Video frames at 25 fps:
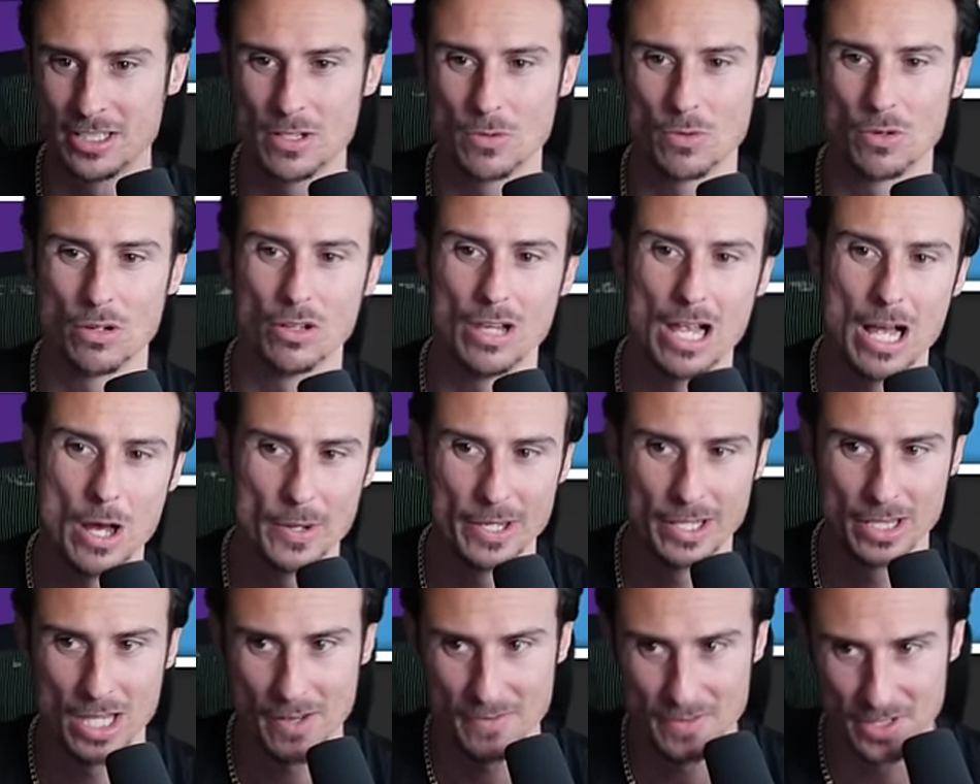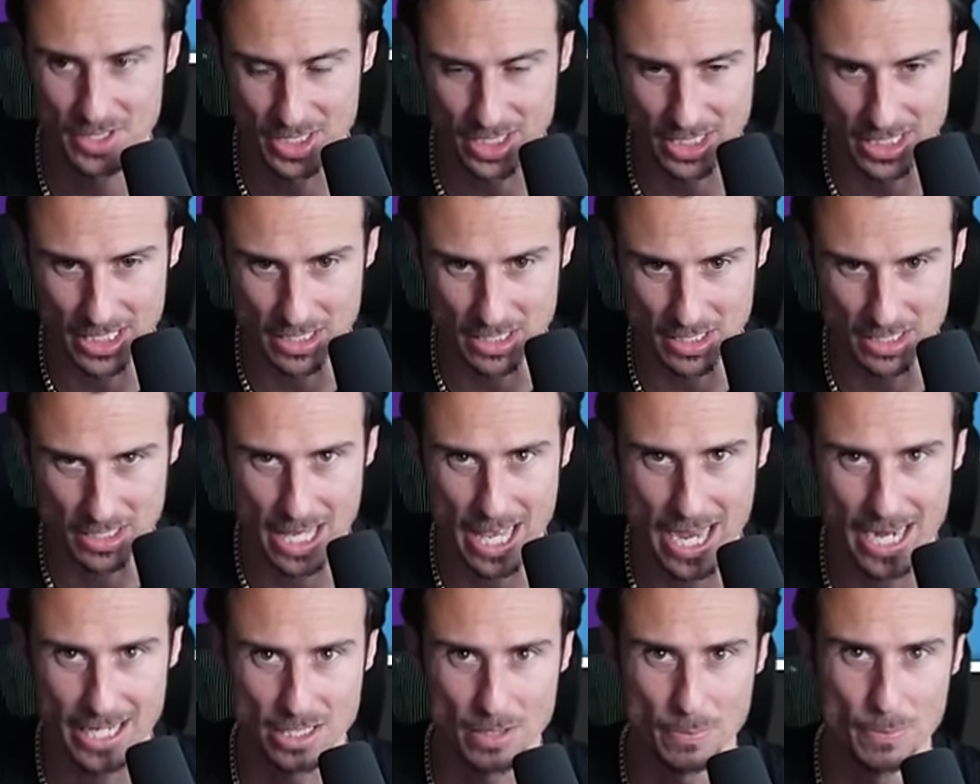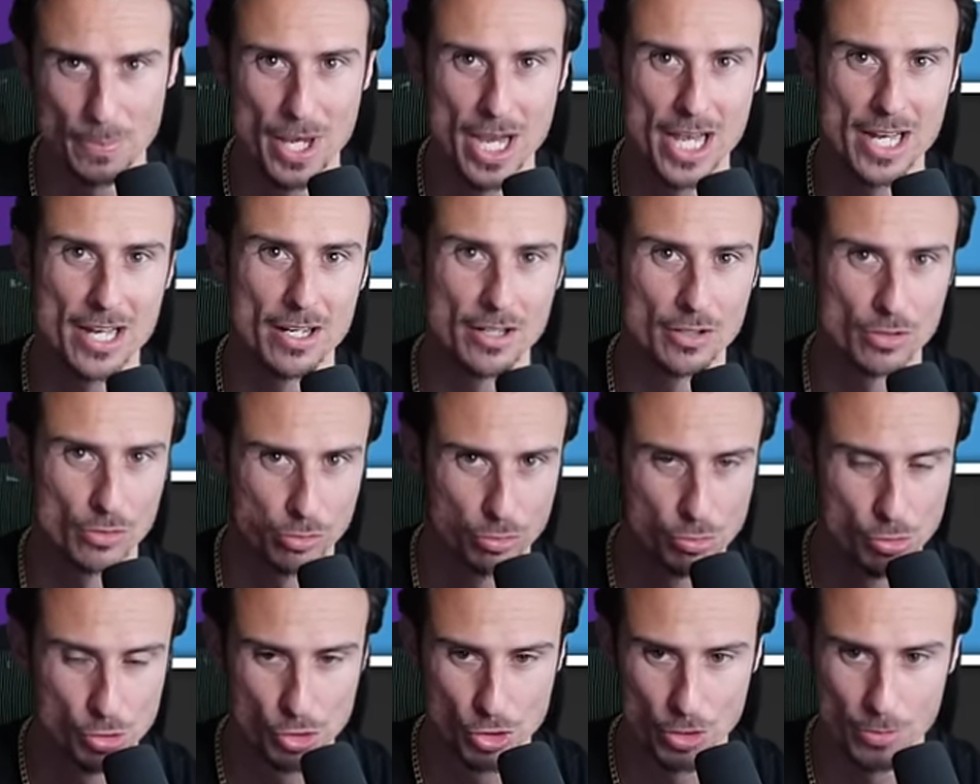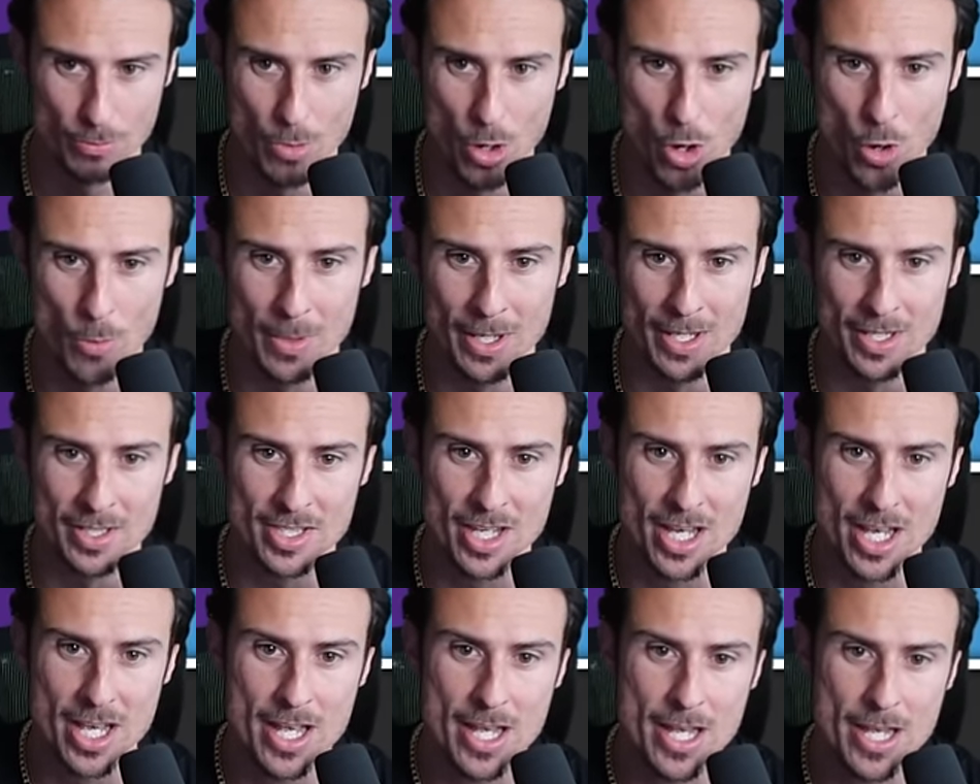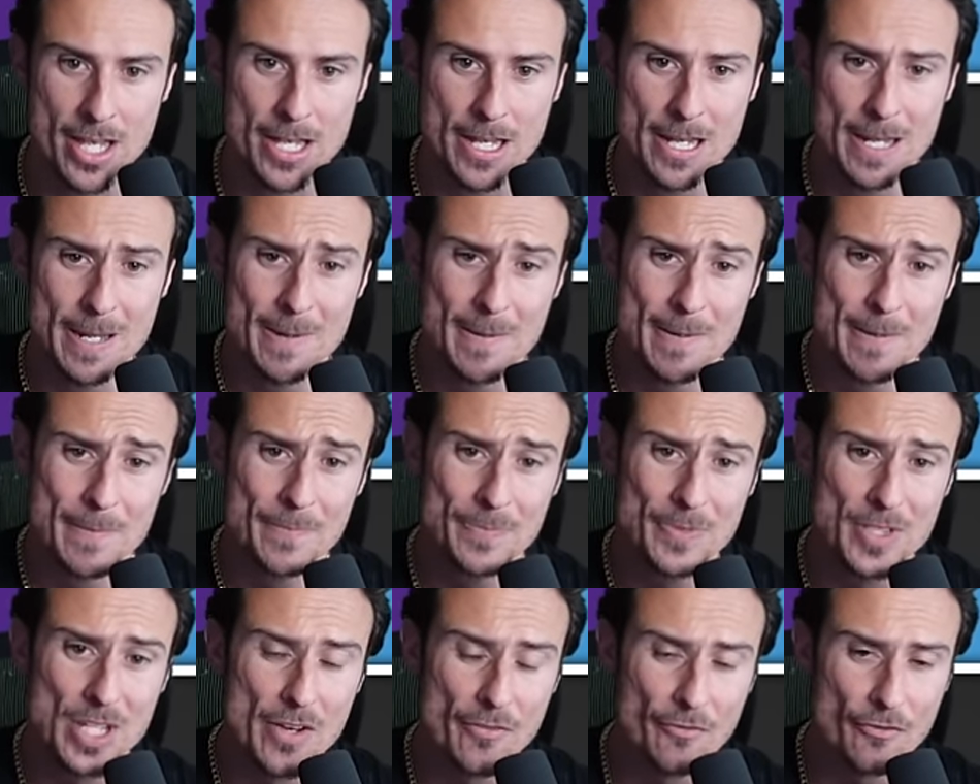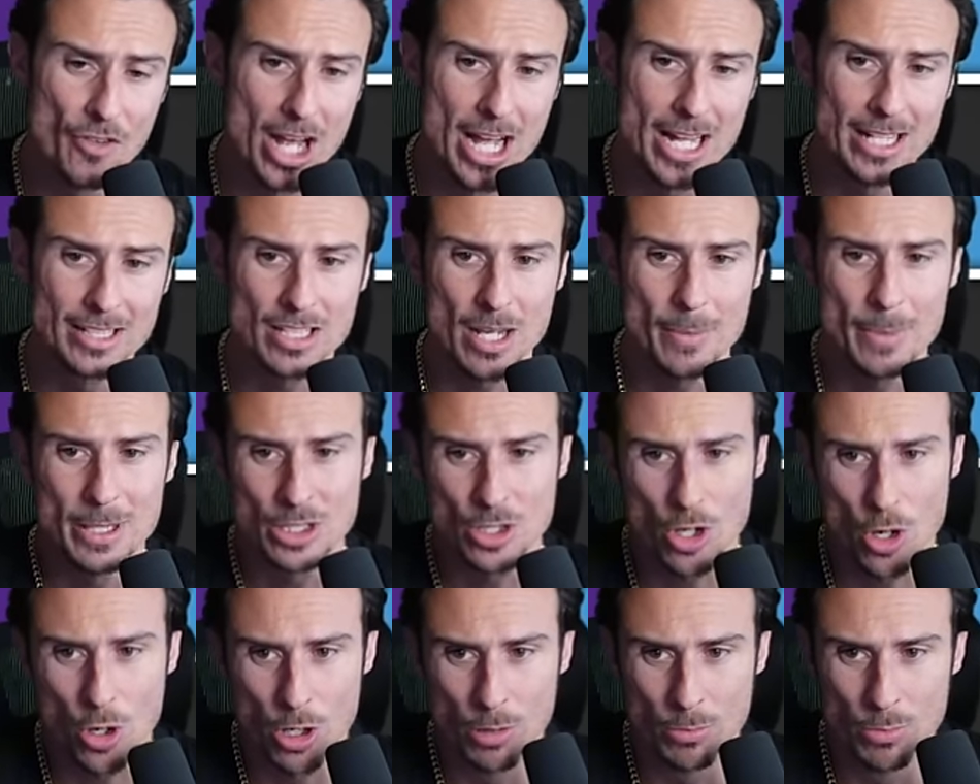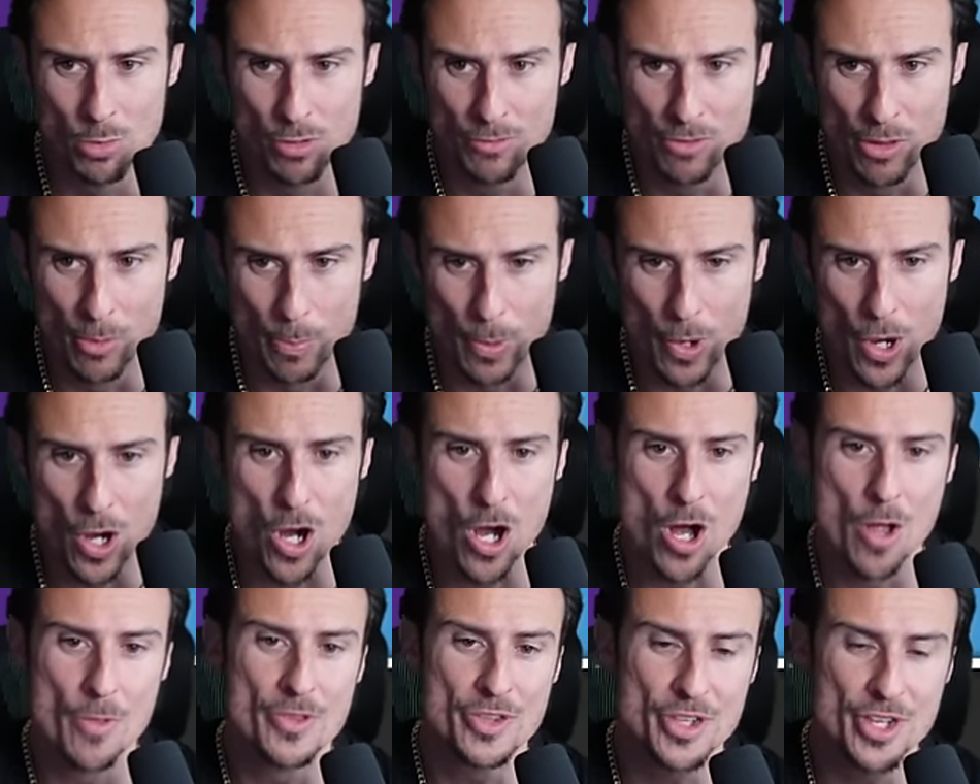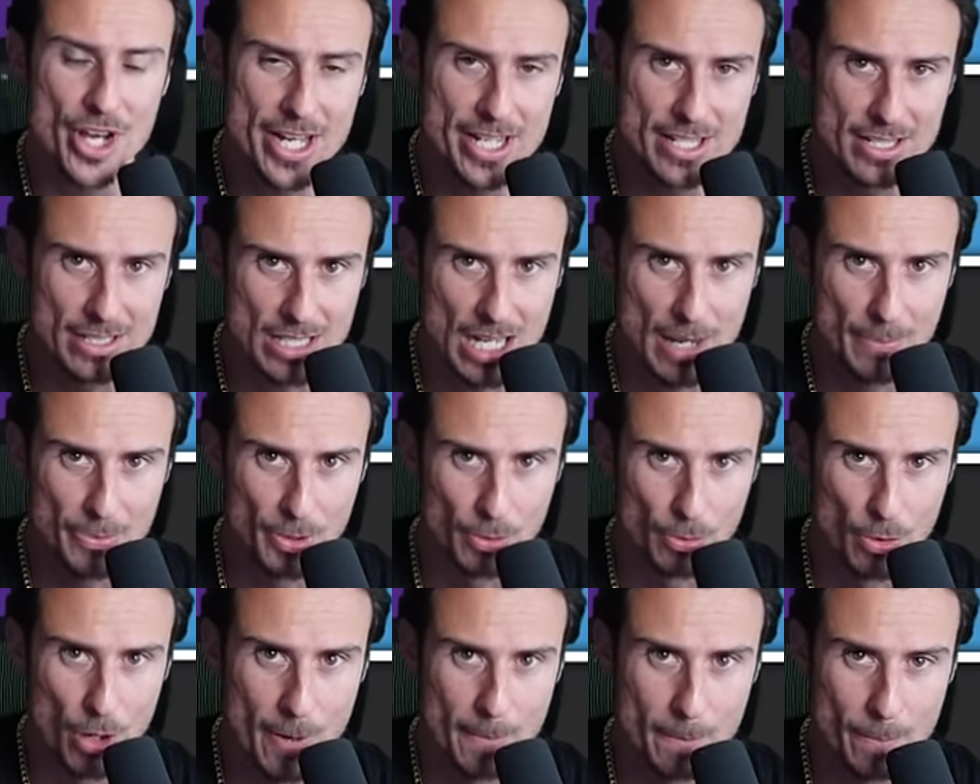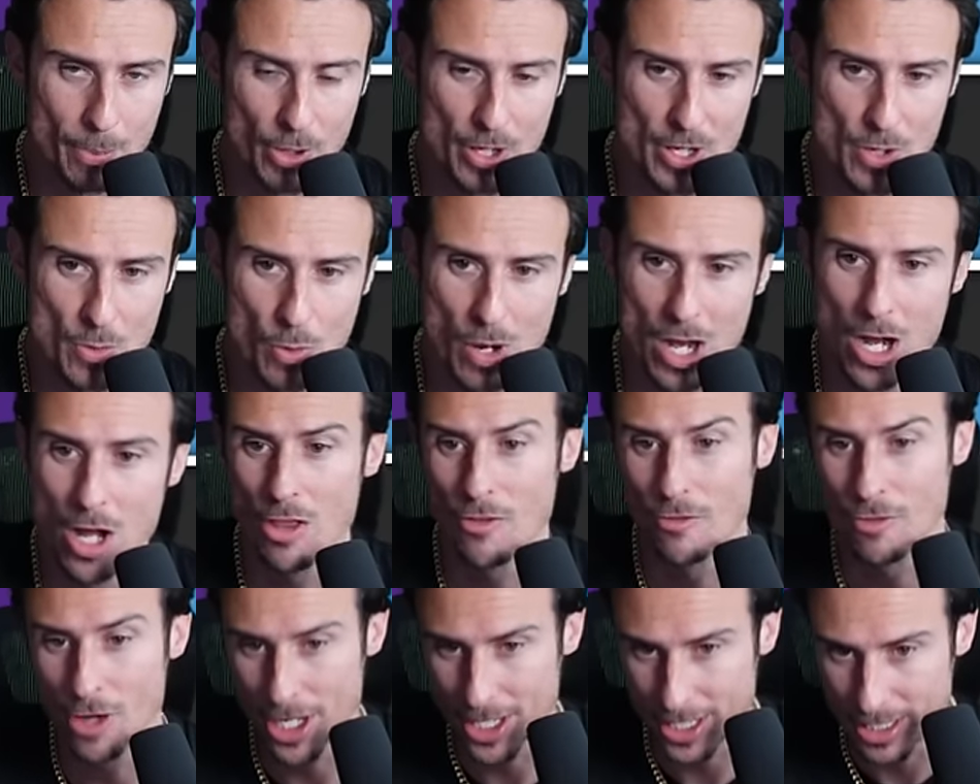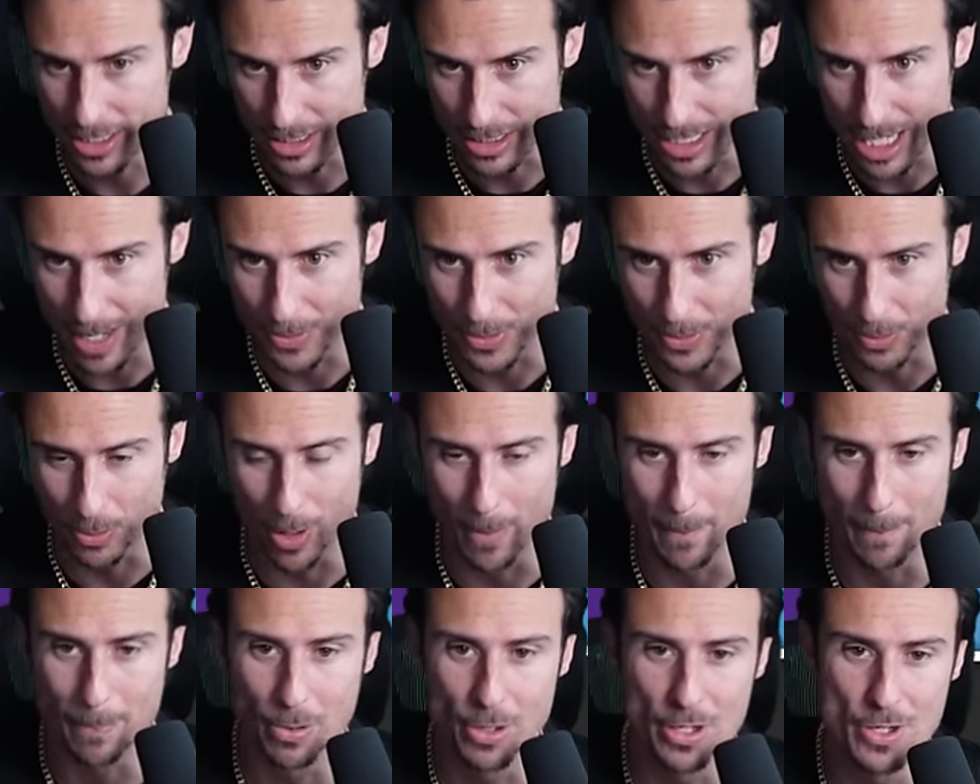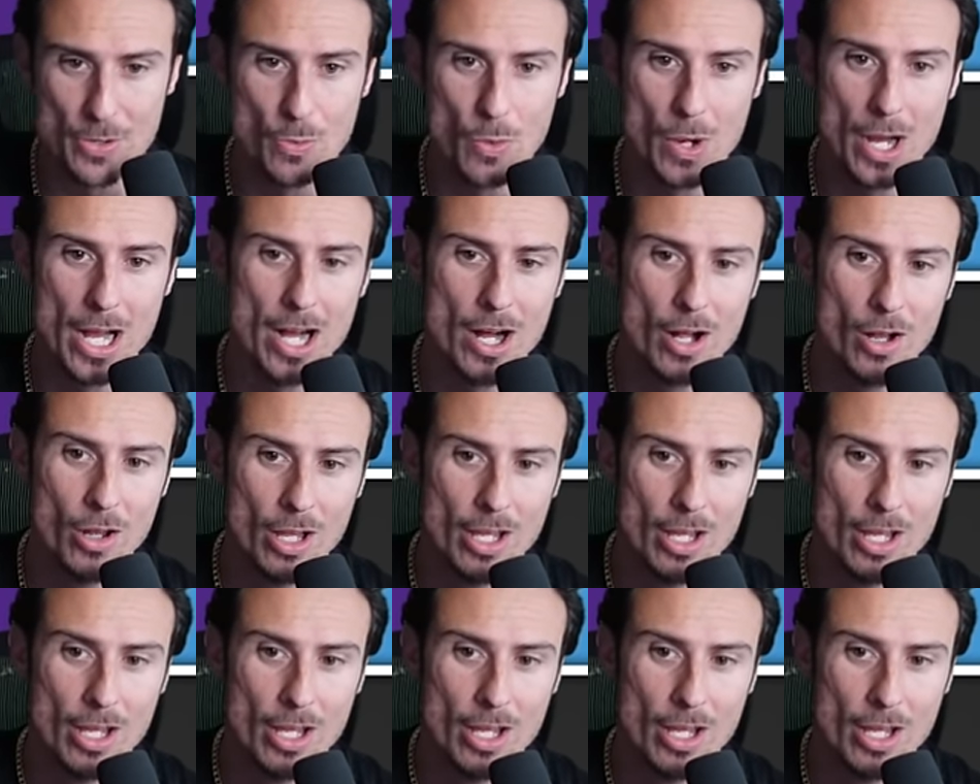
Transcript: They were allowing Levis to get sacked a bit in crucial moments. Defense, I mean, Darnold moved the ball. The Titans stopped the run pretty well. The Vikings stopped the run pretty well.